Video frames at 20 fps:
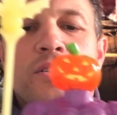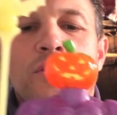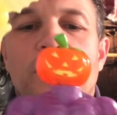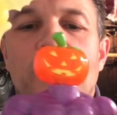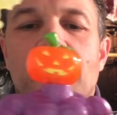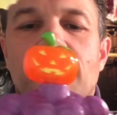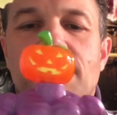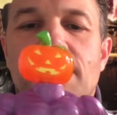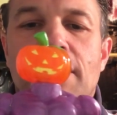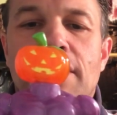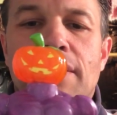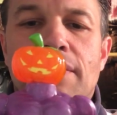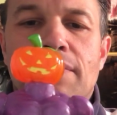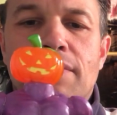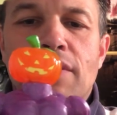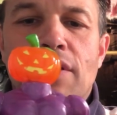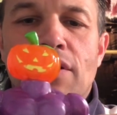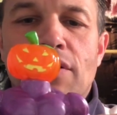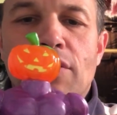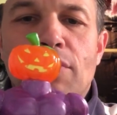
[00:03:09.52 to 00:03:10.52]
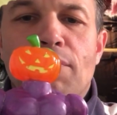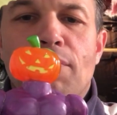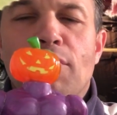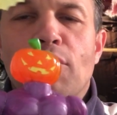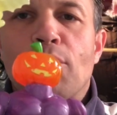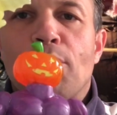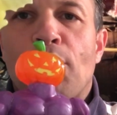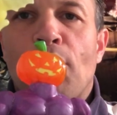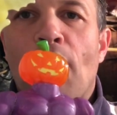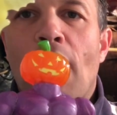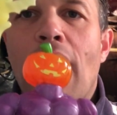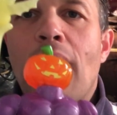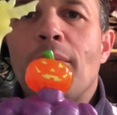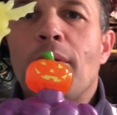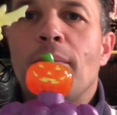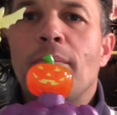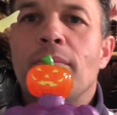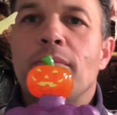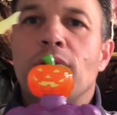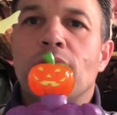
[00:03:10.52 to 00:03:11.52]
So there's you prime
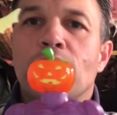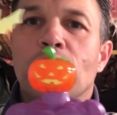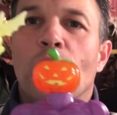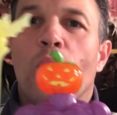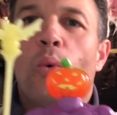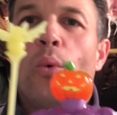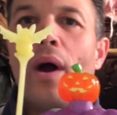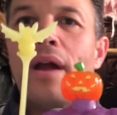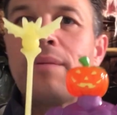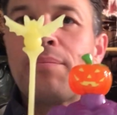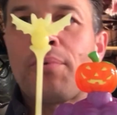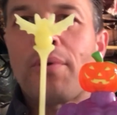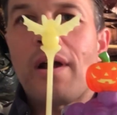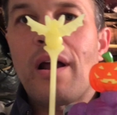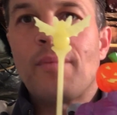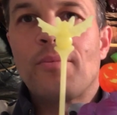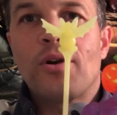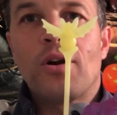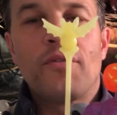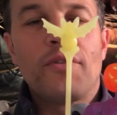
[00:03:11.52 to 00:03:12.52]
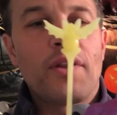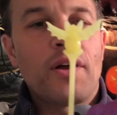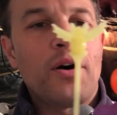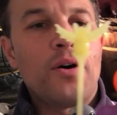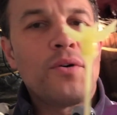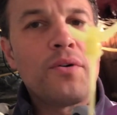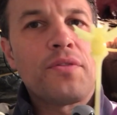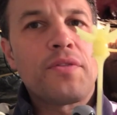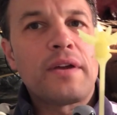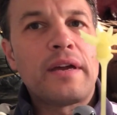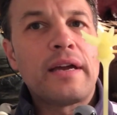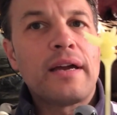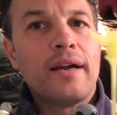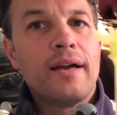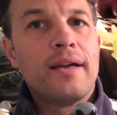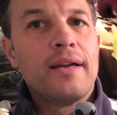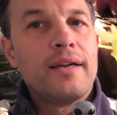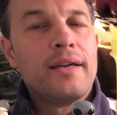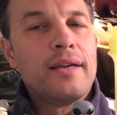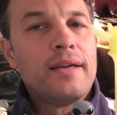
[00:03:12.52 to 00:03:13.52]
them, you do a white primer over the whole thing,
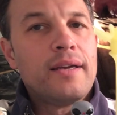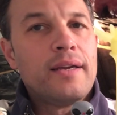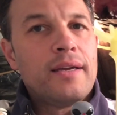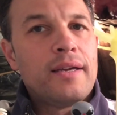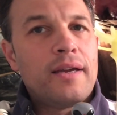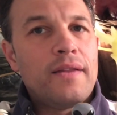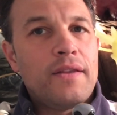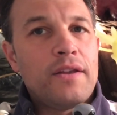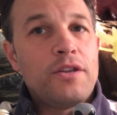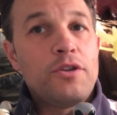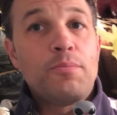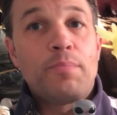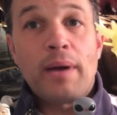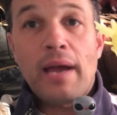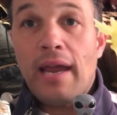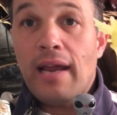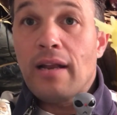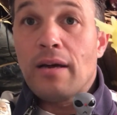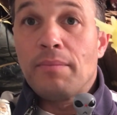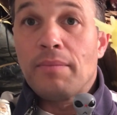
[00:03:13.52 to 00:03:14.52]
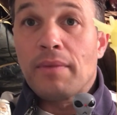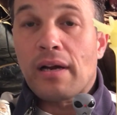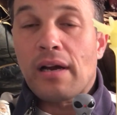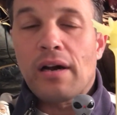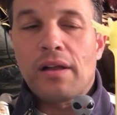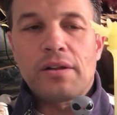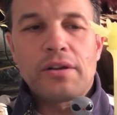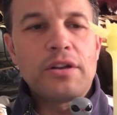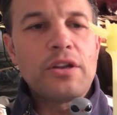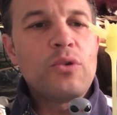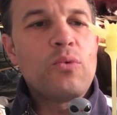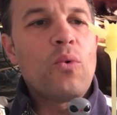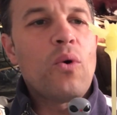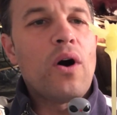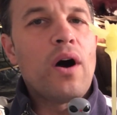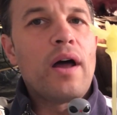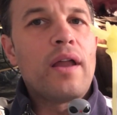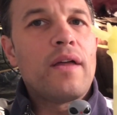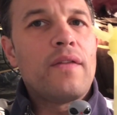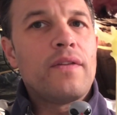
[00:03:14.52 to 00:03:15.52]
and then you paint them the color you
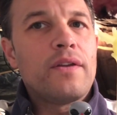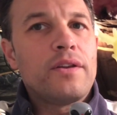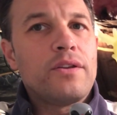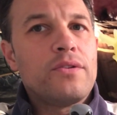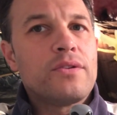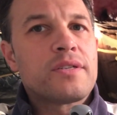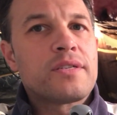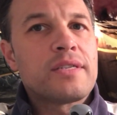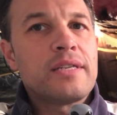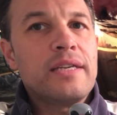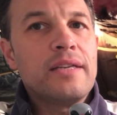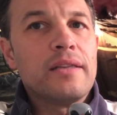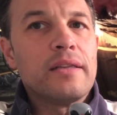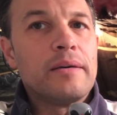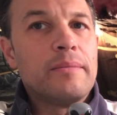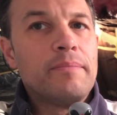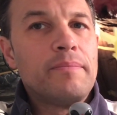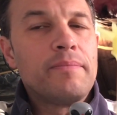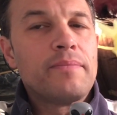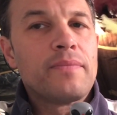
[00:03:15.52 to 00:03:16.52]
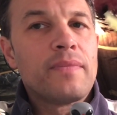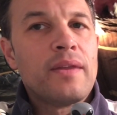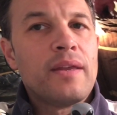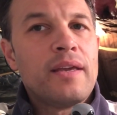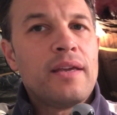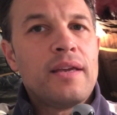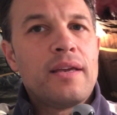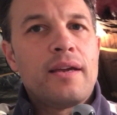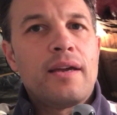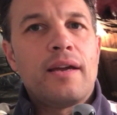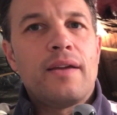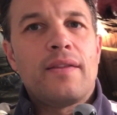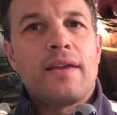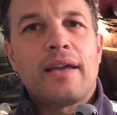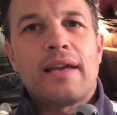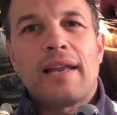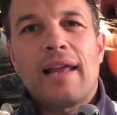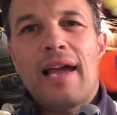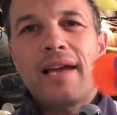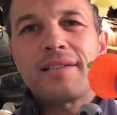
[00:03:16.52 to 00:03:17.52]
want, and then you seal them, and they
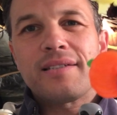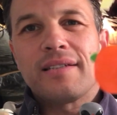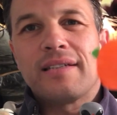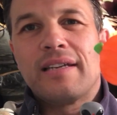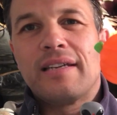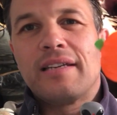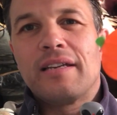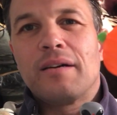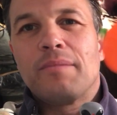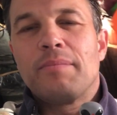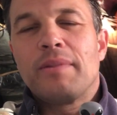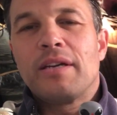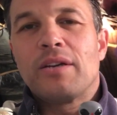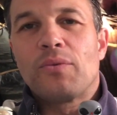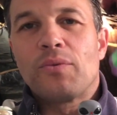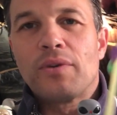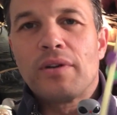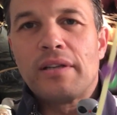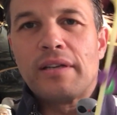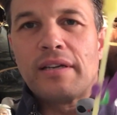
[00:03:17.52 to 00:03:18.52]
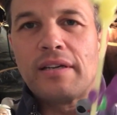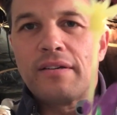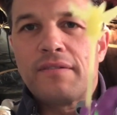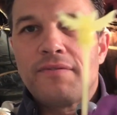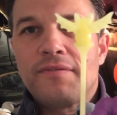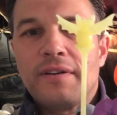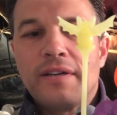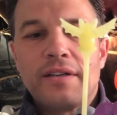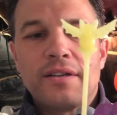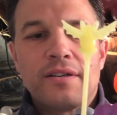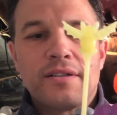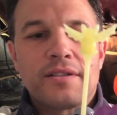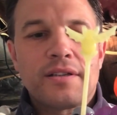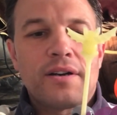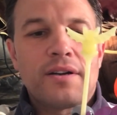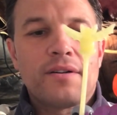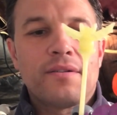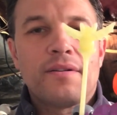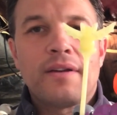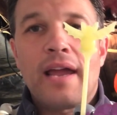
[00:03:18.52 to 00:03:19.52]
can actually end up being really good figures that
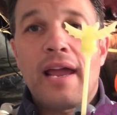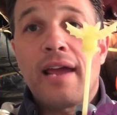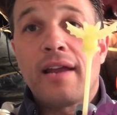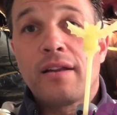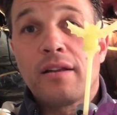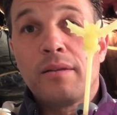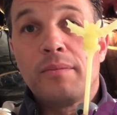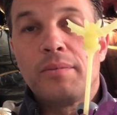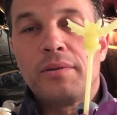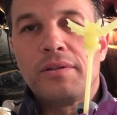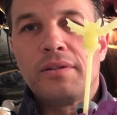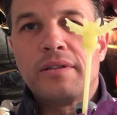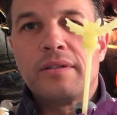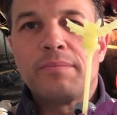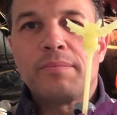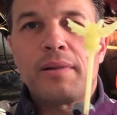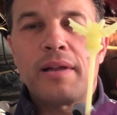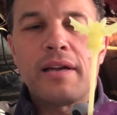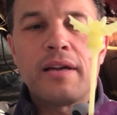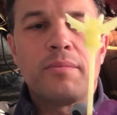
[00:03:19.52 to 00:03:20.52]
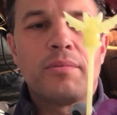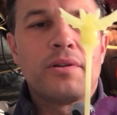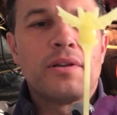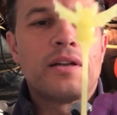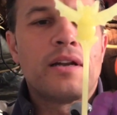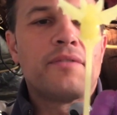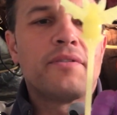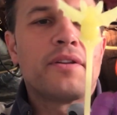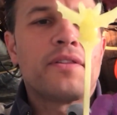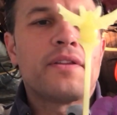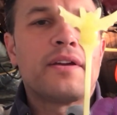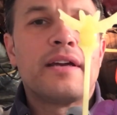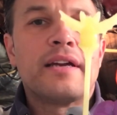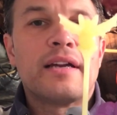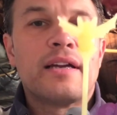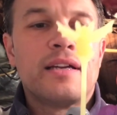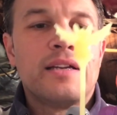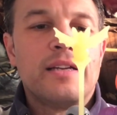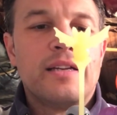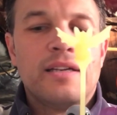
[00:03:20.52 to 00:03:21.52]
are handleable and playable and
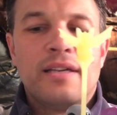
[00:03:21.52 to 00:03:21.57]
everything.